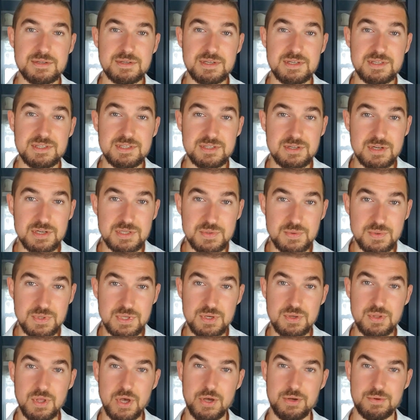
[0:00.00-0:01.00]
It starts with
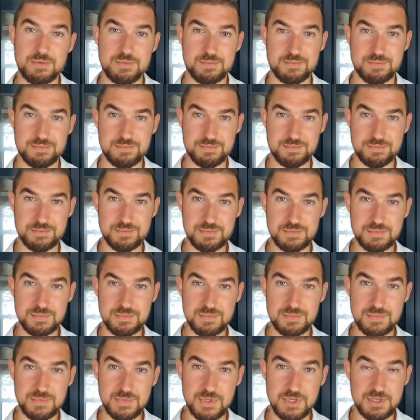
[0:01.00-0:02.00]
you, though.
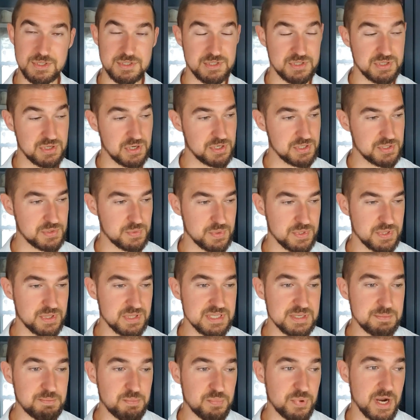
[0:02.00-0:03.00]
It starts with
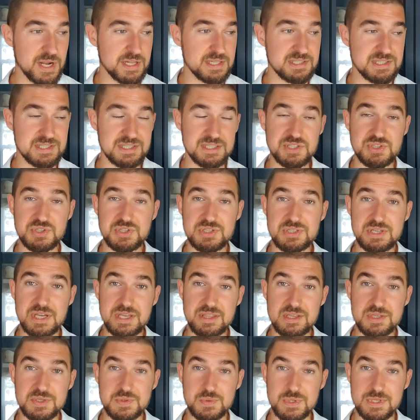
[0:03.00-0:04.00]
the practices just
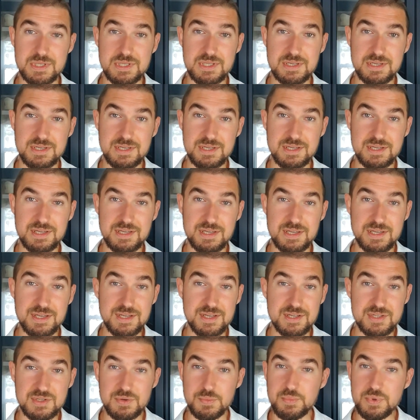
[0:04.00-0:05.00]
like this one.
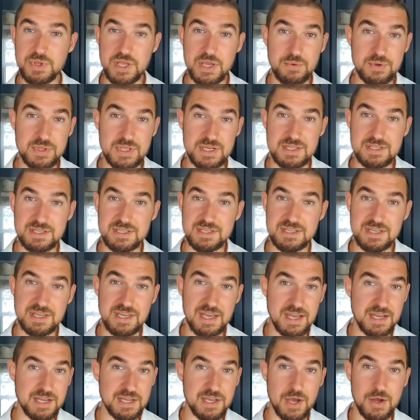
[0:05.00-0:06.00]
So play with it.
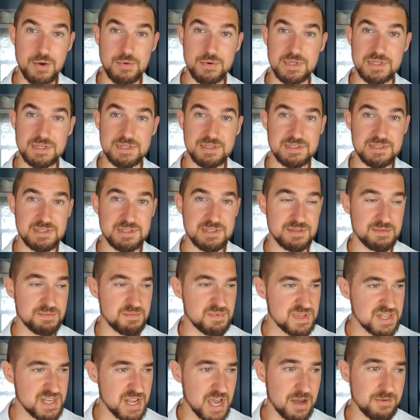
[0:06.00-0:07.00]
Get going.
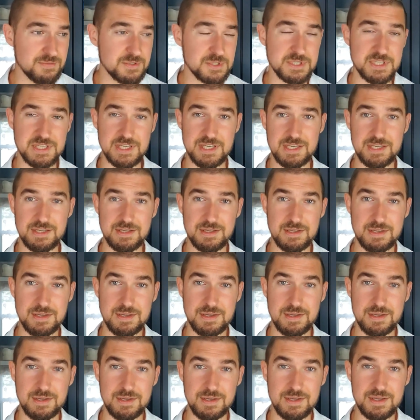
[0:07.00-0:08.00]
Novelty.
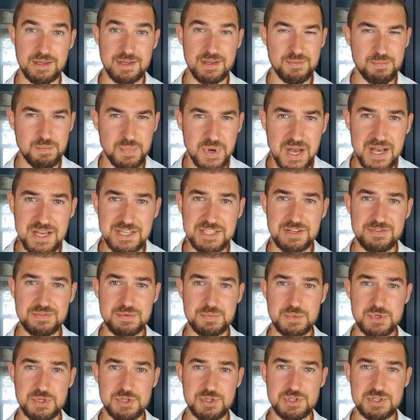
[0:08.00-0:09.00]
Positive
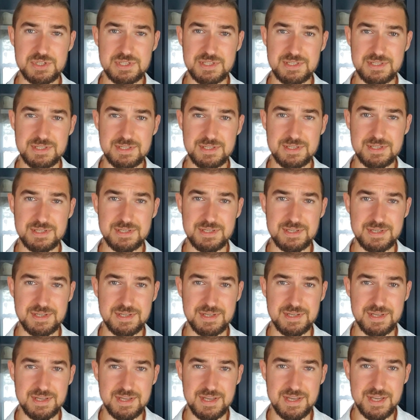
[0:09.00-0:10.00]
emotion.
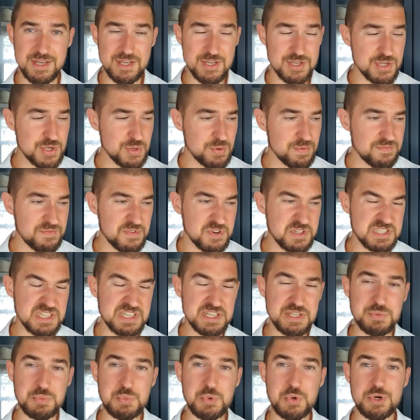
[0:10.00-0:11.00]
Do it first
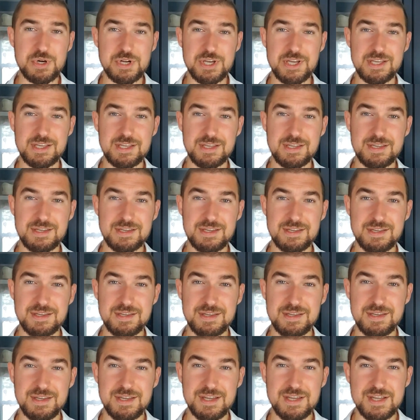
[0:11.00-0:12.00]
thing in the morning.
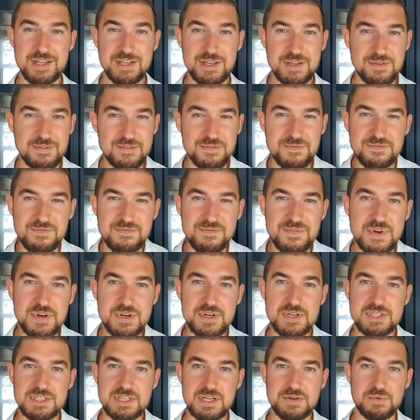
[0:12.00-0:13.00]
Fill
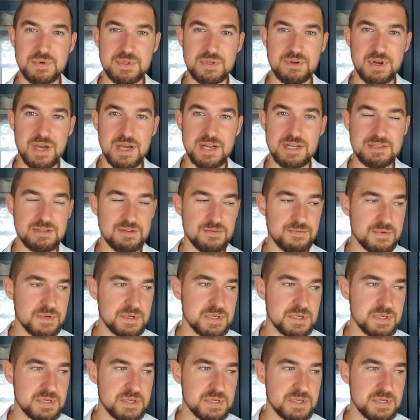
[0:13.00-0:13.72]
yourself with gratitude.